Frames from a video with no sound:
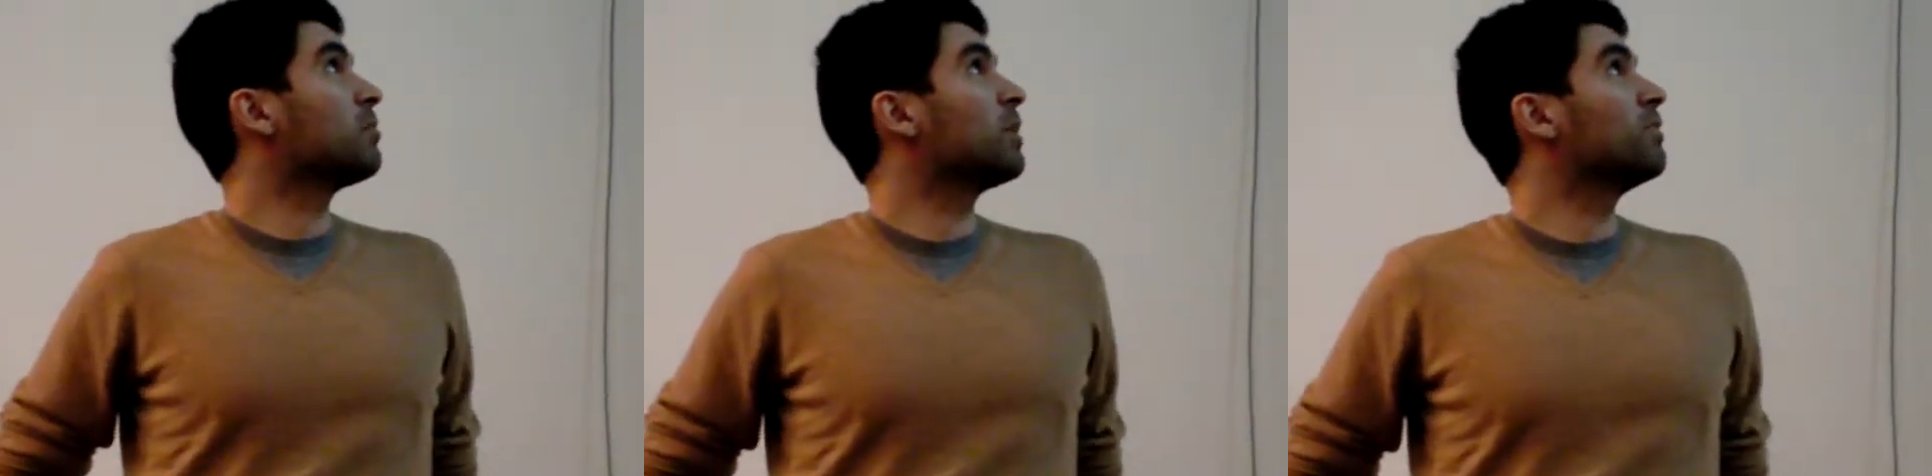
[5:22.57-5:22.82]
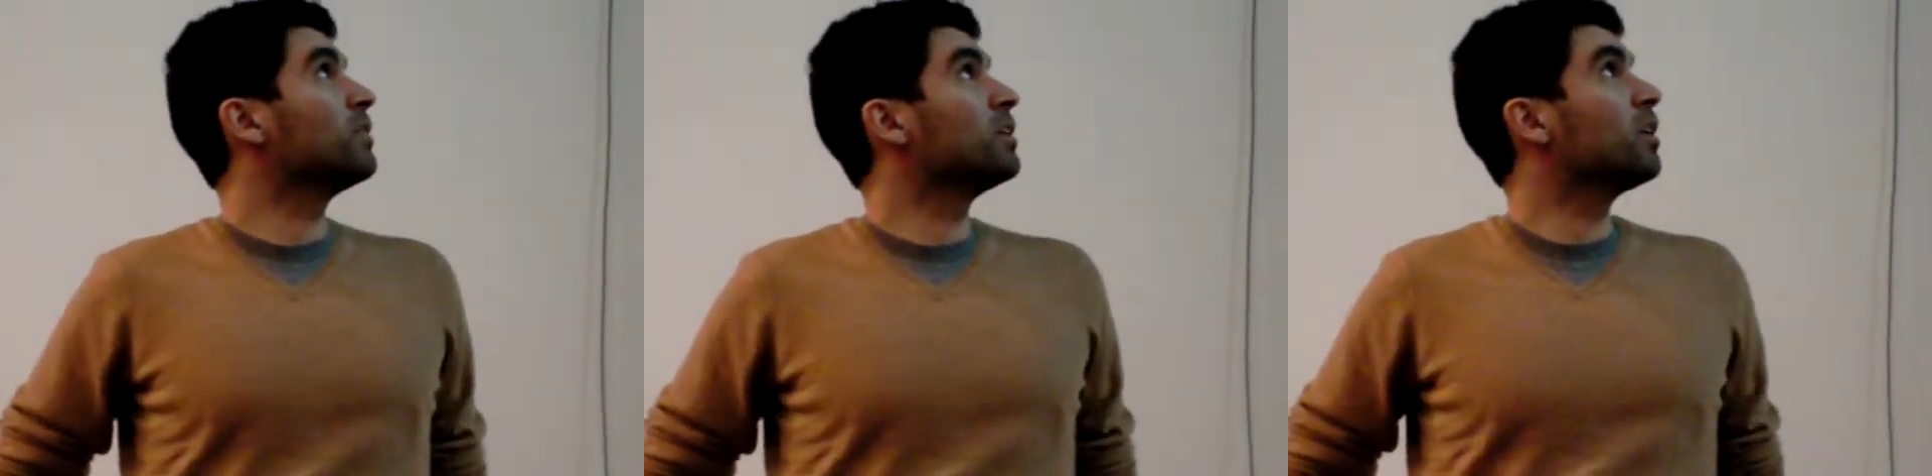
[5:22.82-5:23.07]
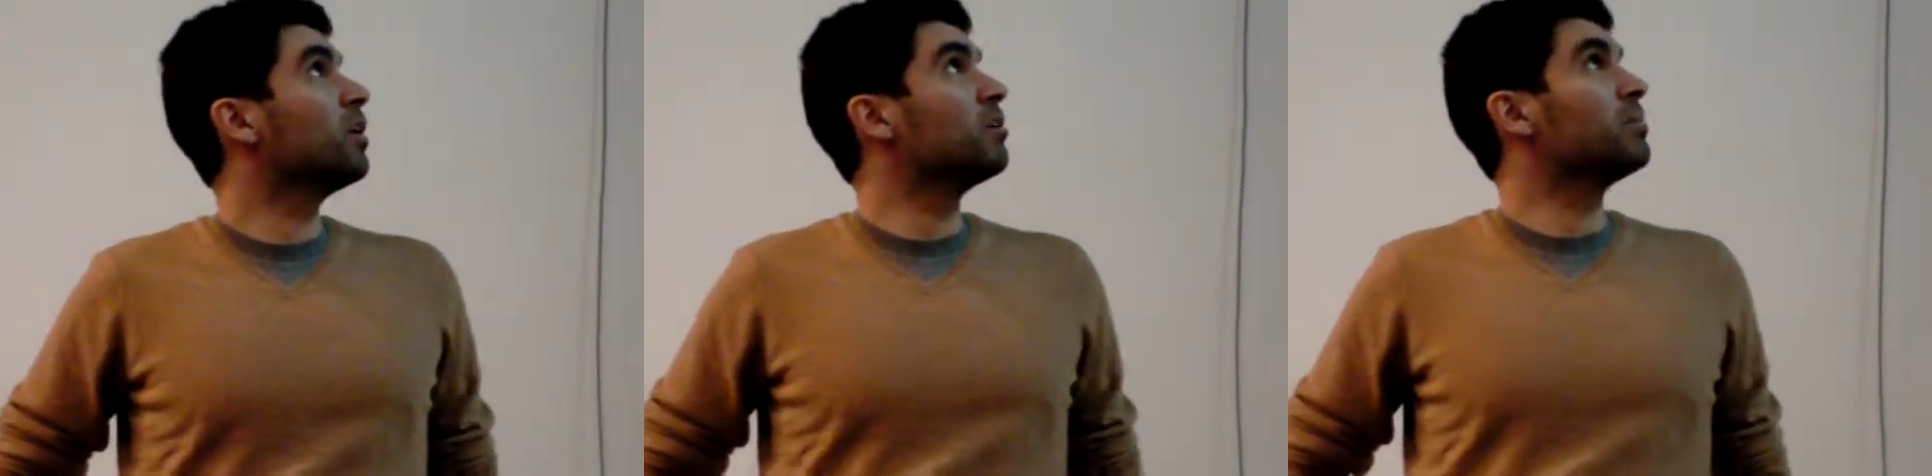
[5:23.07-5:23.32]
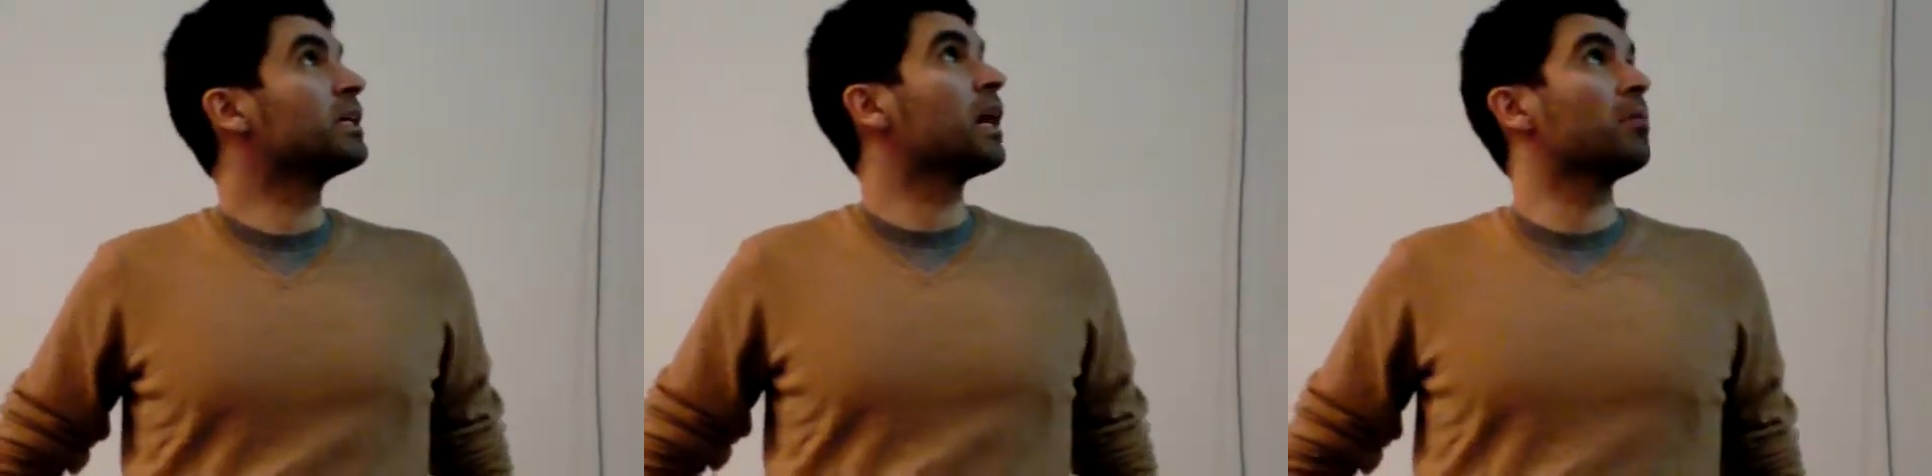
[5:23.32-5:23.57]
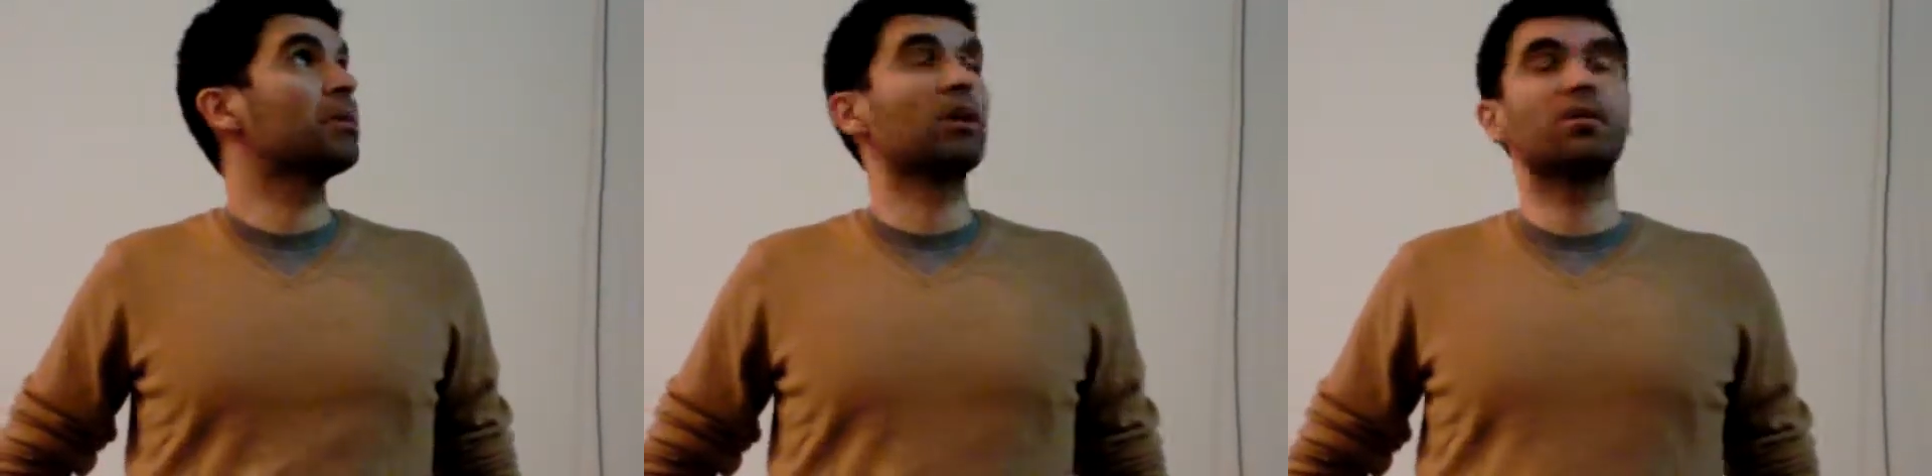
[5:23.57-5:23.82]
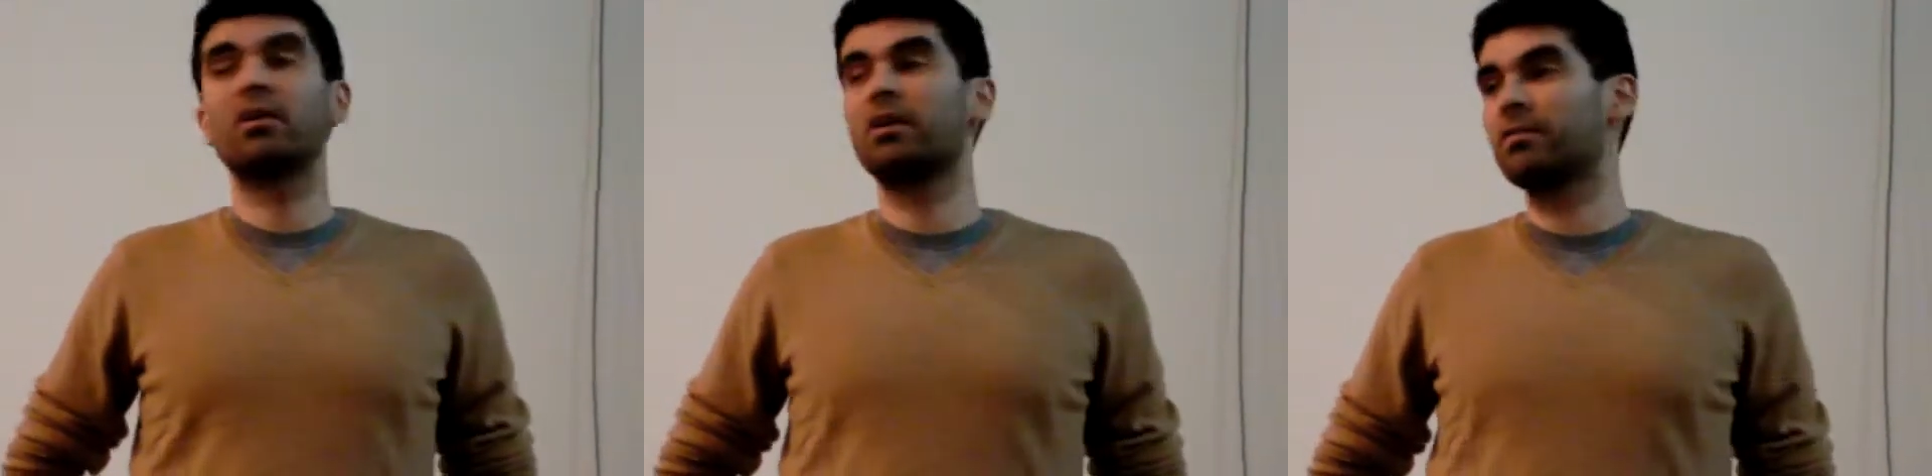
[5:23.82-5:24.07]
my video, and me commenting
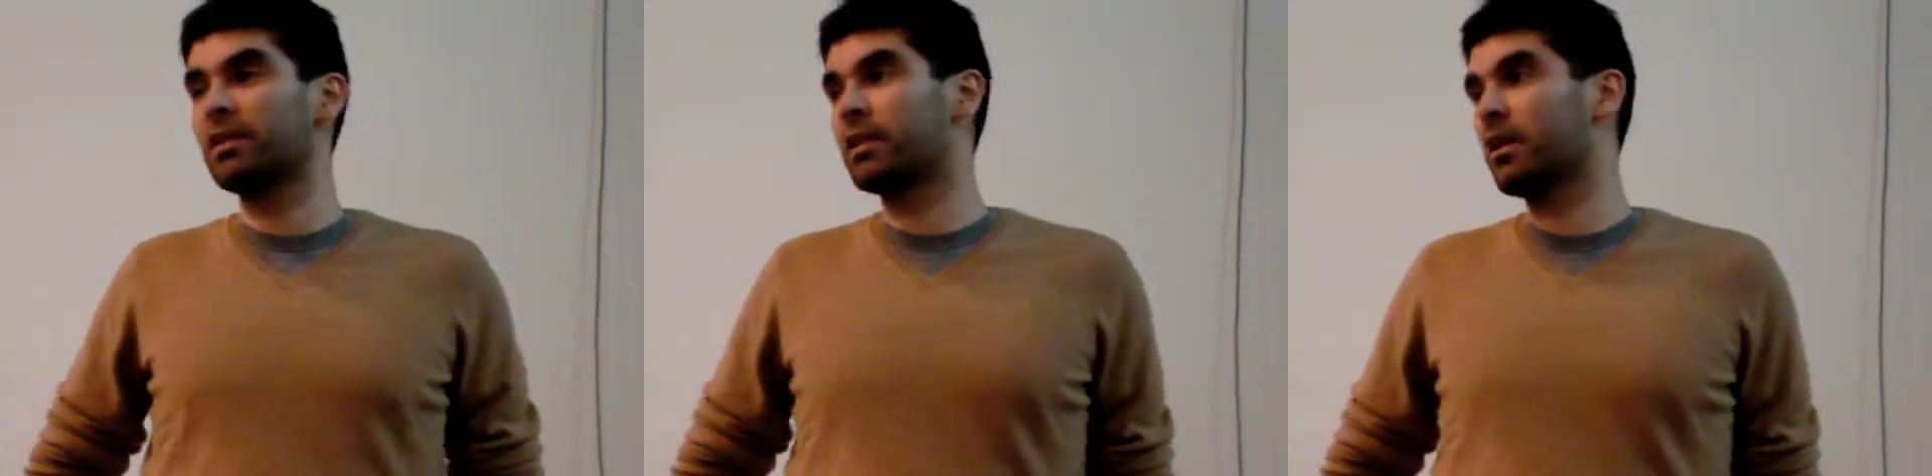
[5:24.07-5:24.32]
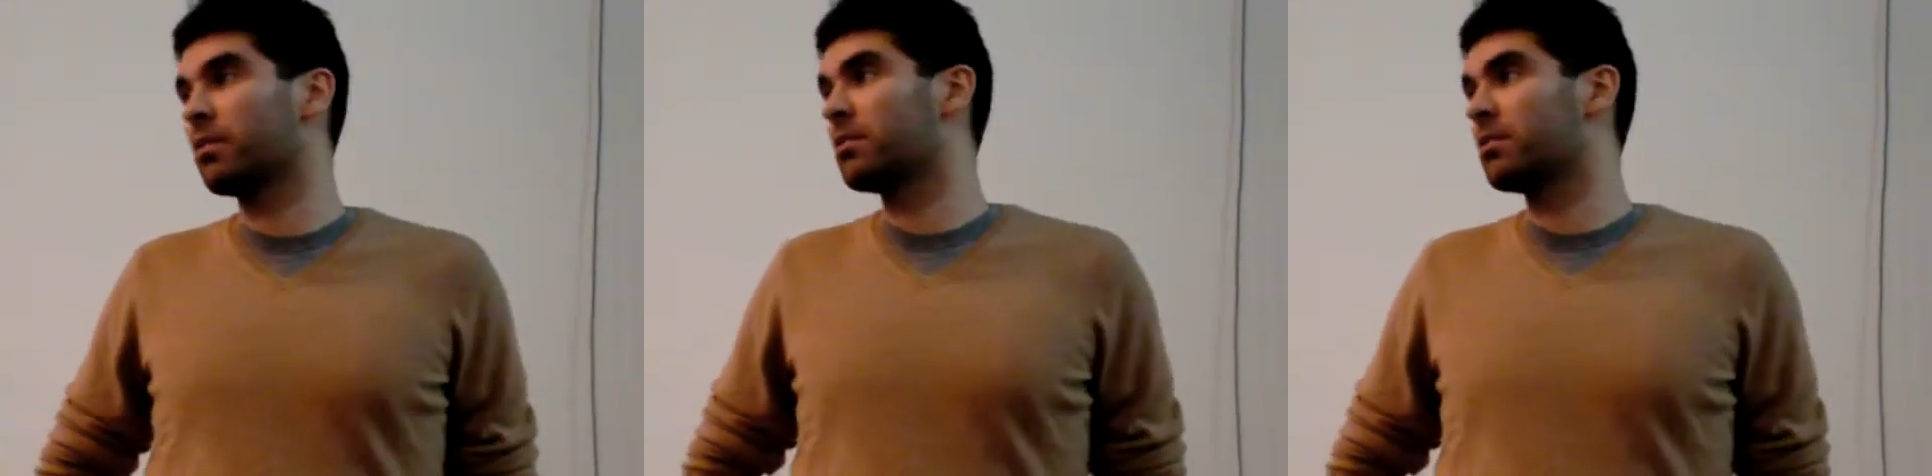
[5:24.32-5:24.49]
on their video.